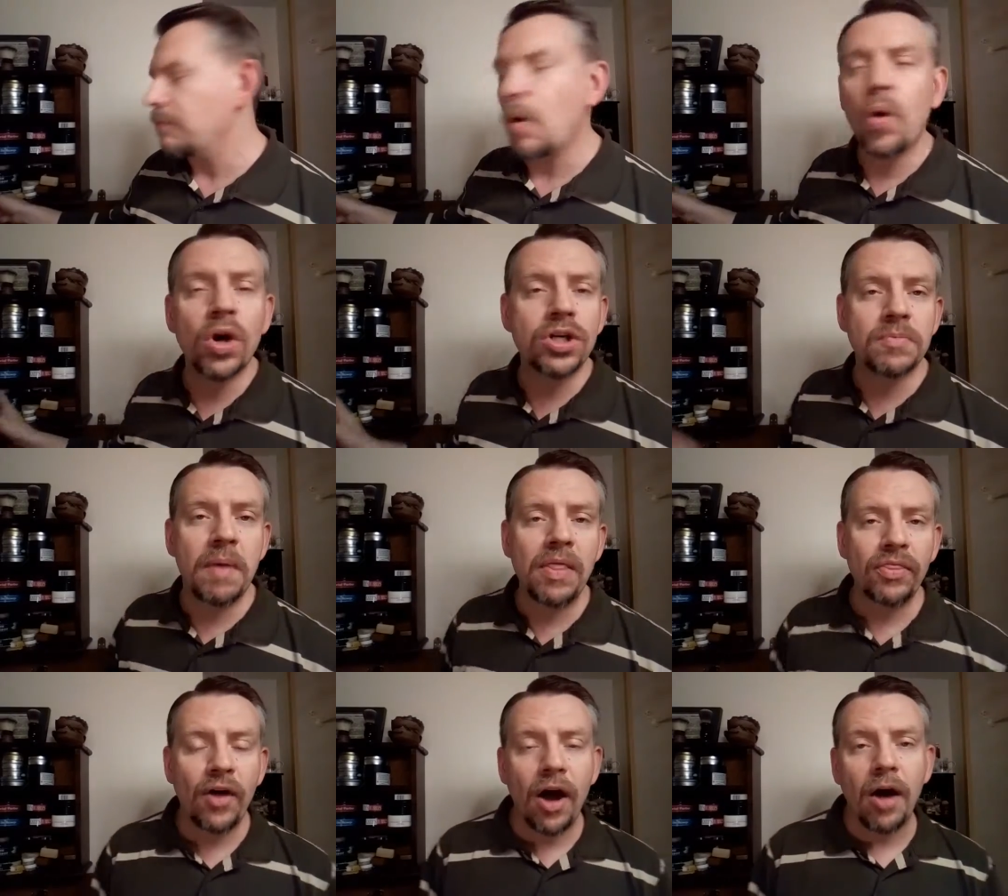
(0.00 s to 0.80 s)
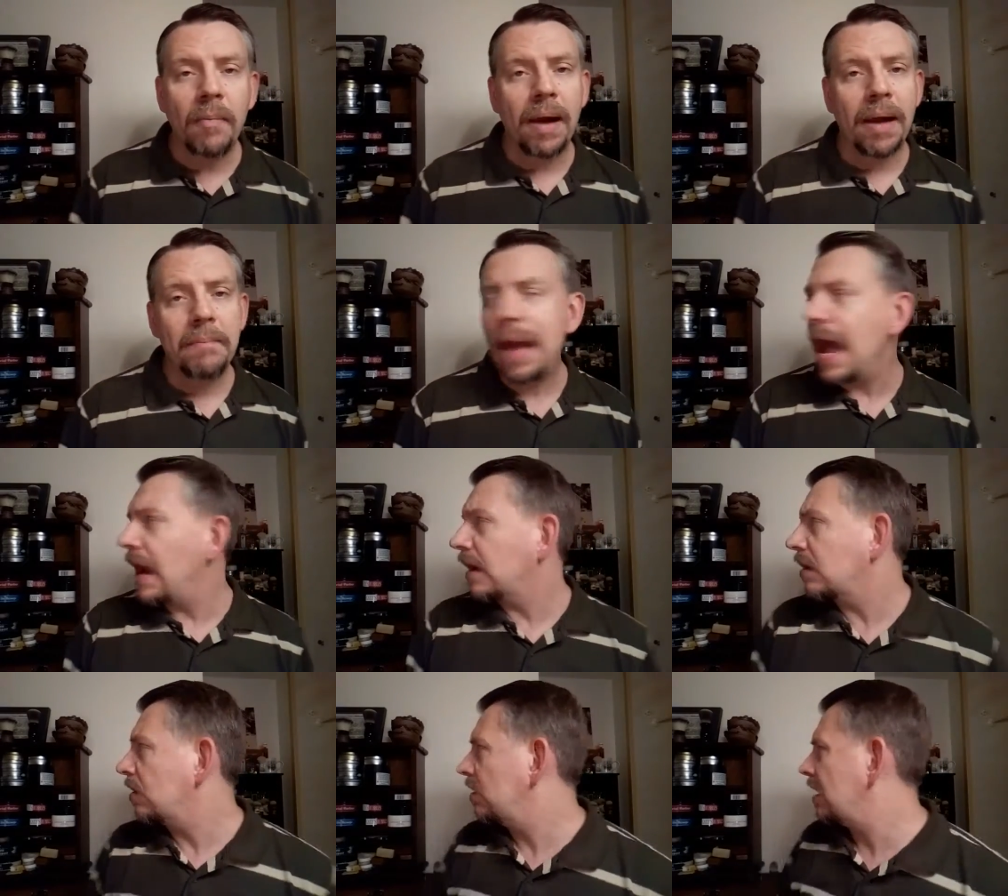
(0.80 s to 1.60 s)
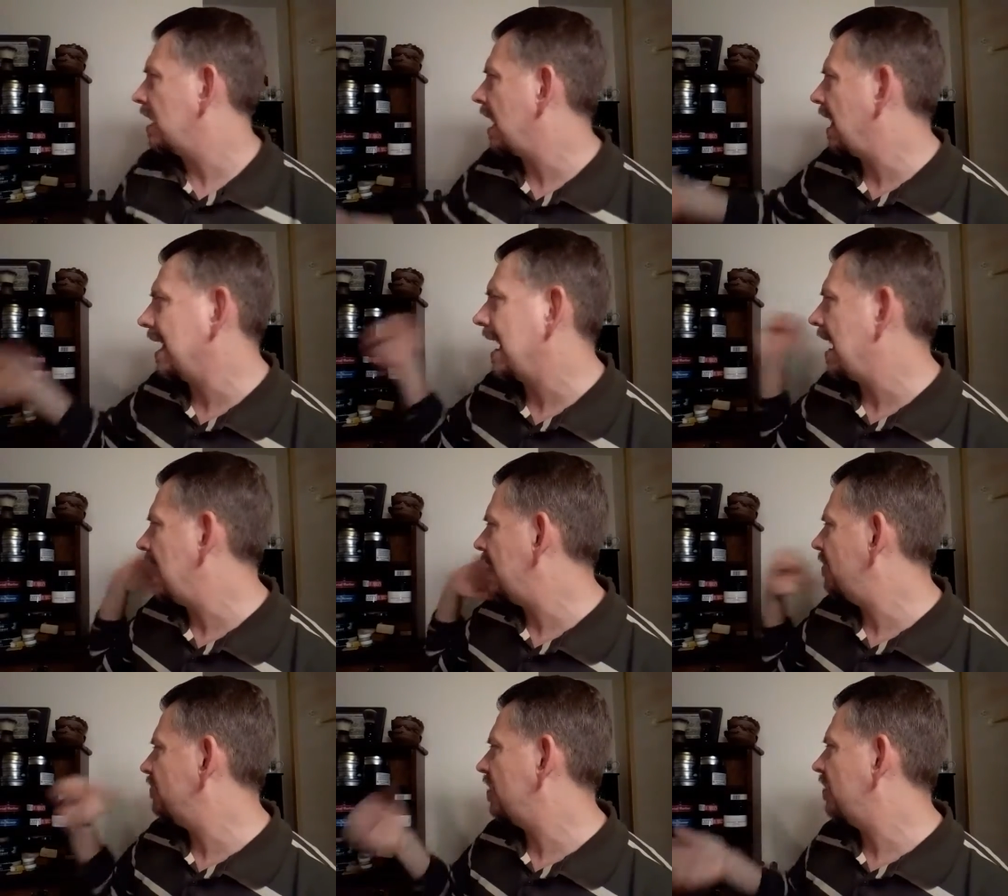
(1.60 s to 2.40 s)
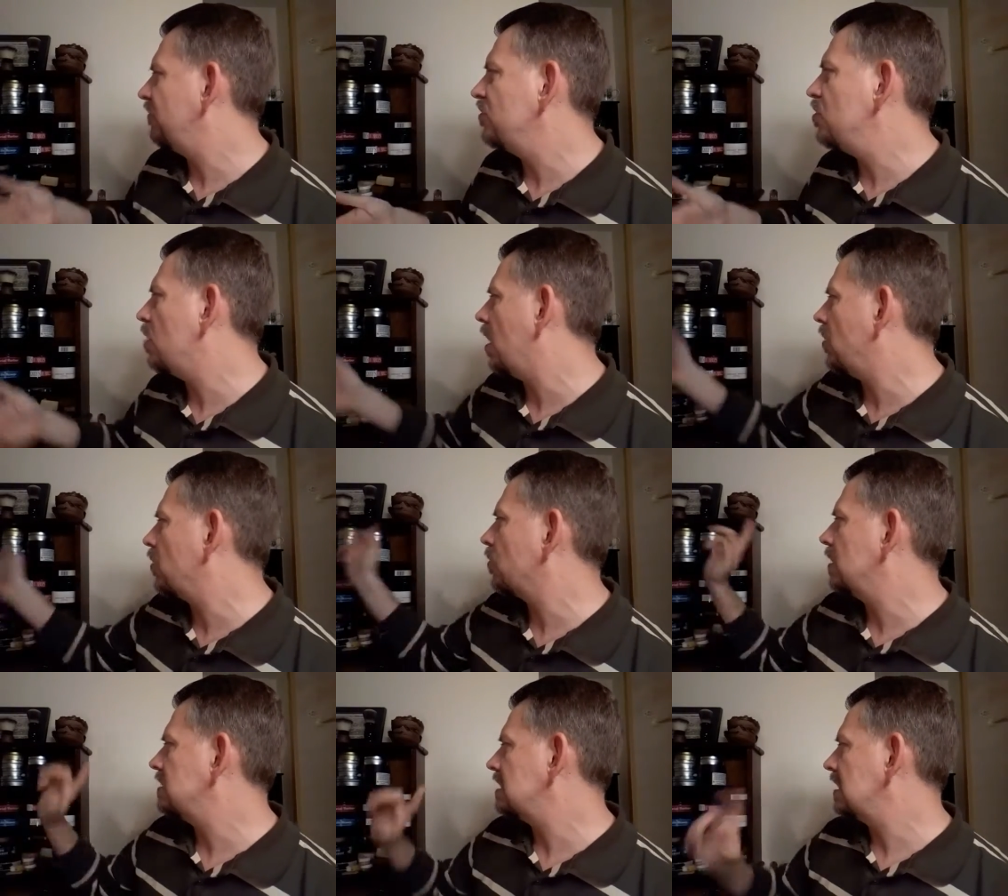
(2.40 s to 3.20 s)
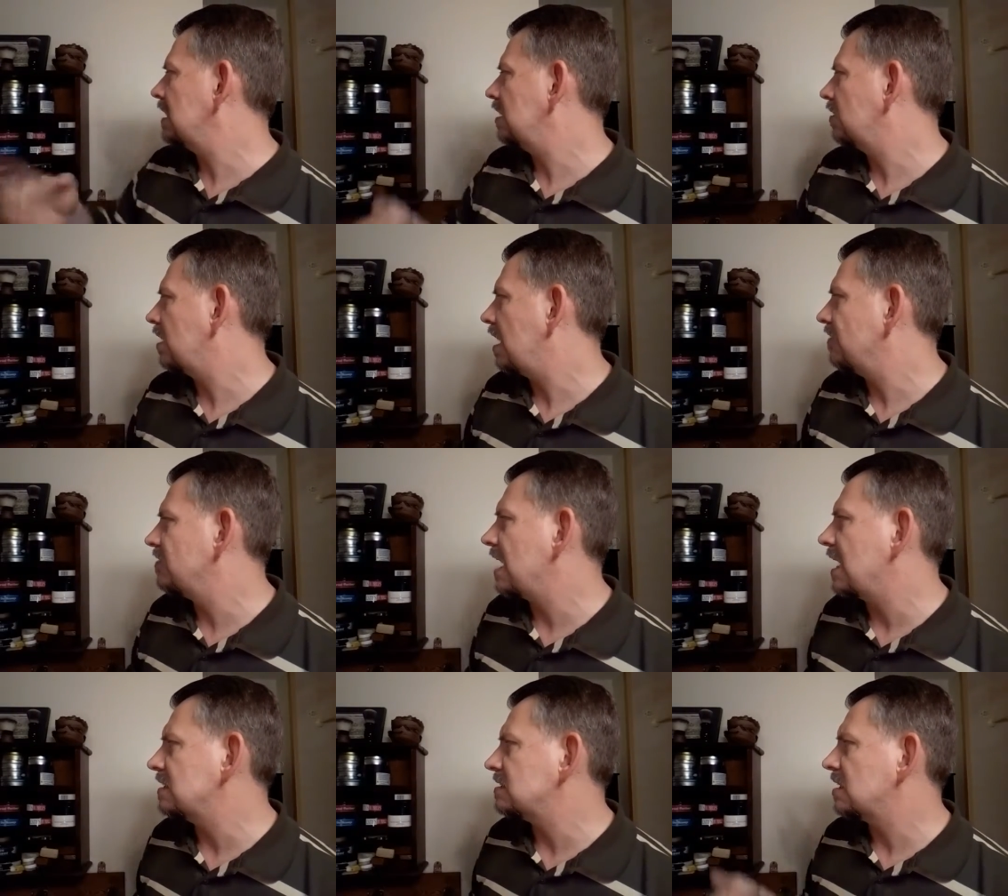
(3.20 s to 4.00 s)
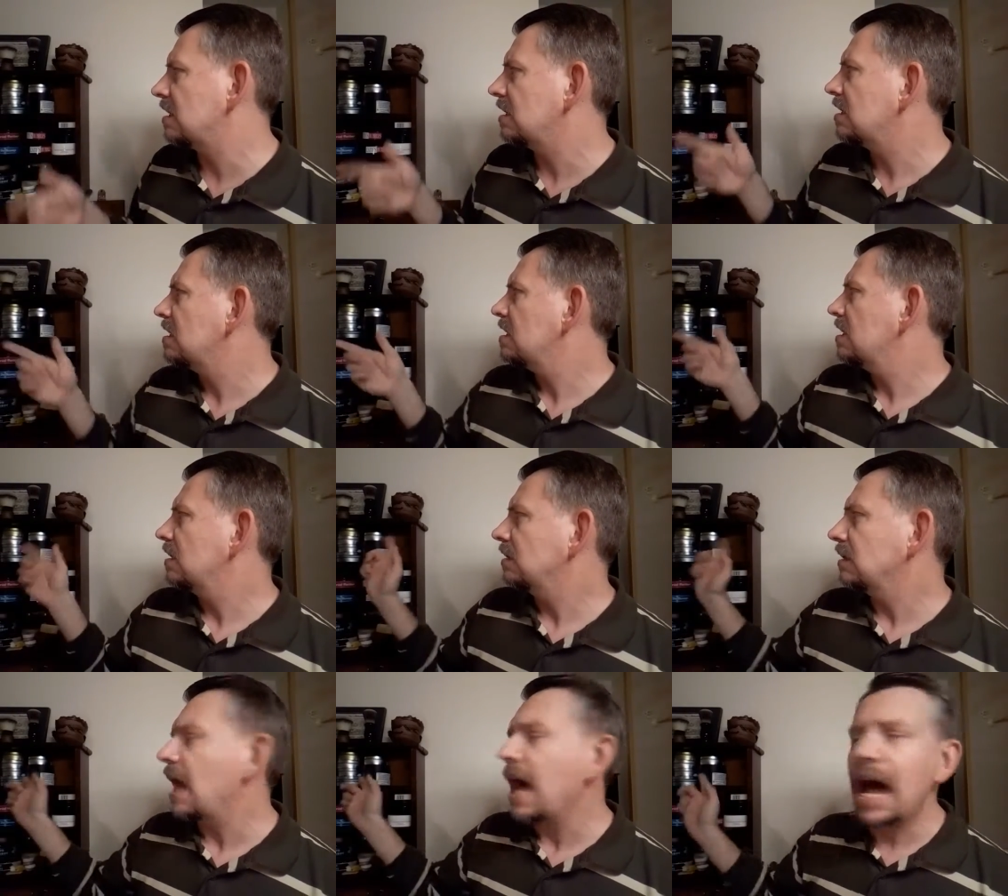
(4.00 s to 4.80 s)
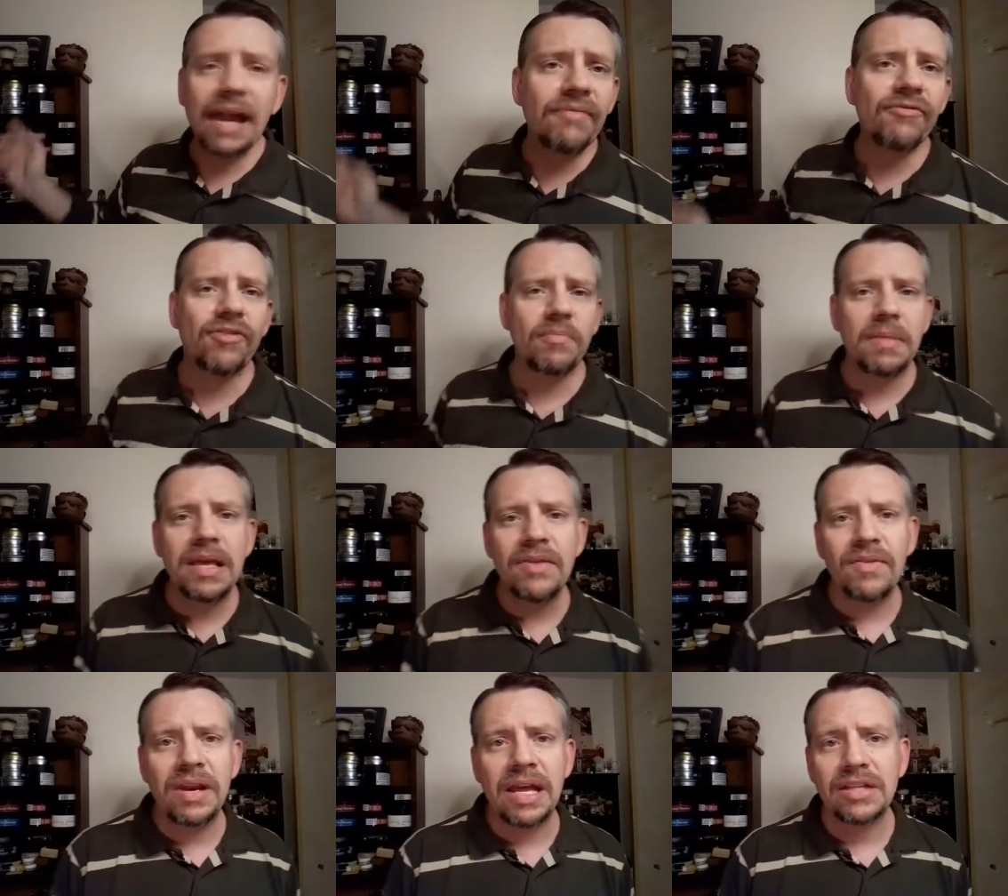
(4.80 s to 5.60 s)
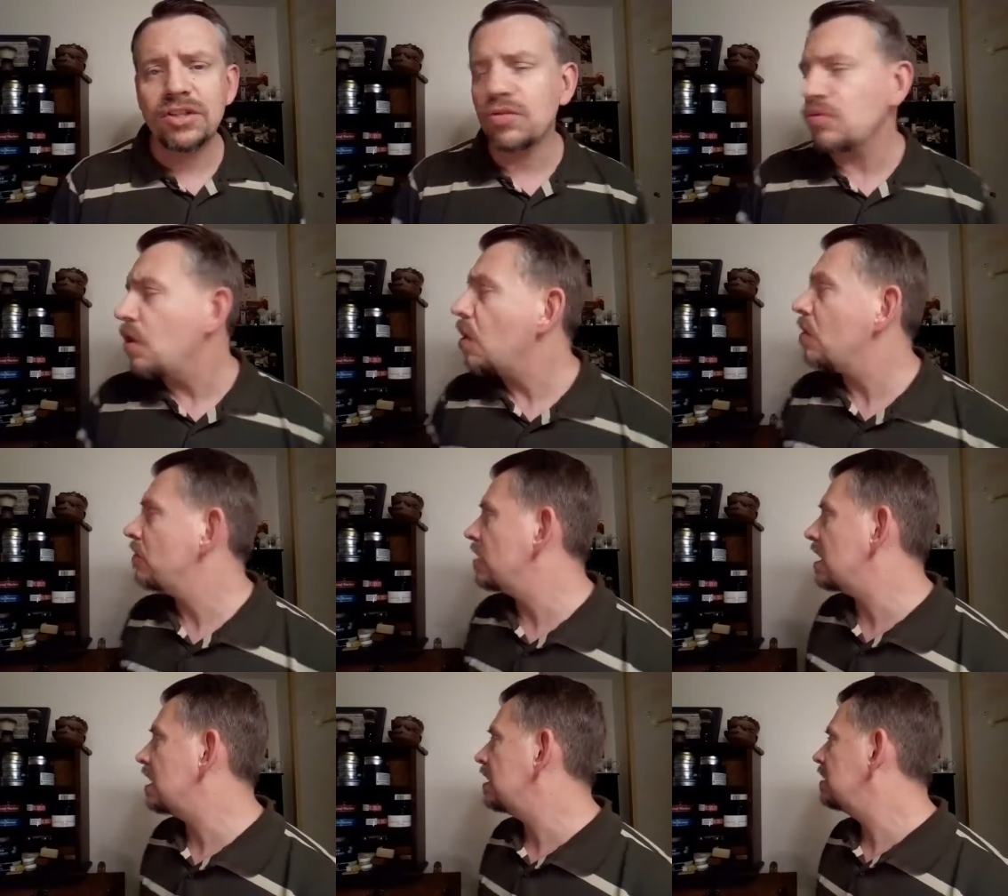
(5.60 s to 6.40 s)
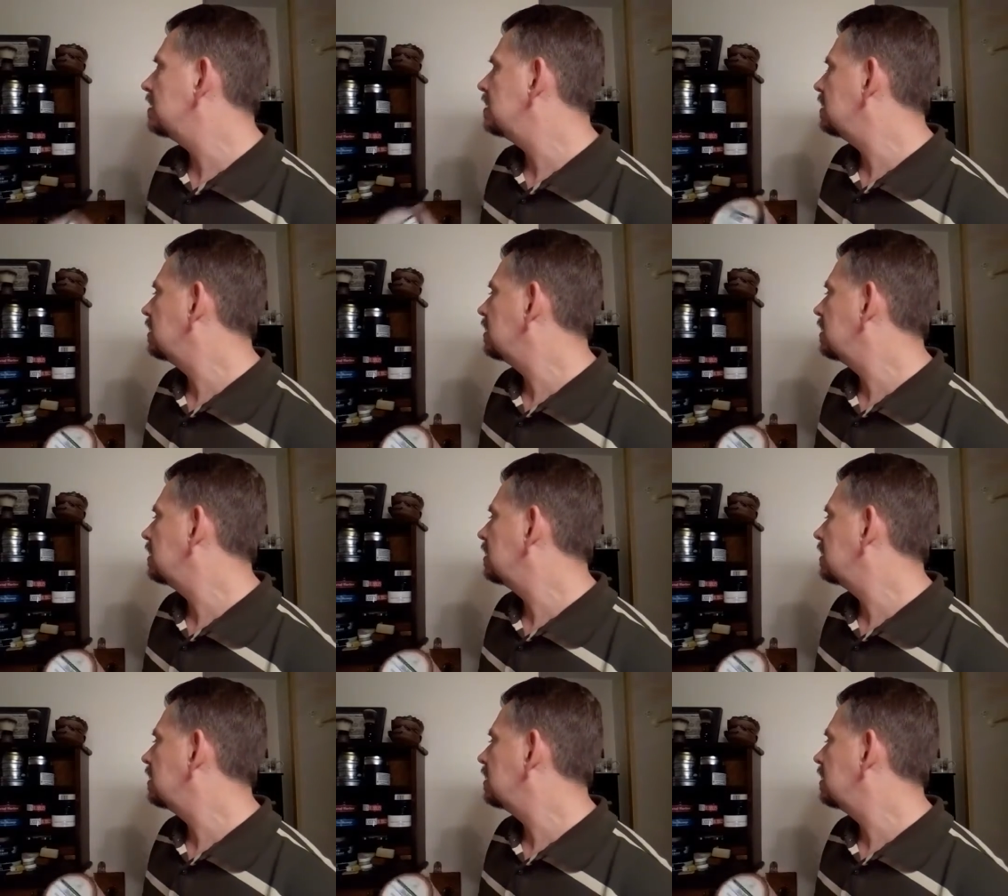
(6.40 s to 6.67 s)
Orange Menthol by Maggard, and I have a few other ones in here. I've got Lime from Eva Nestorova.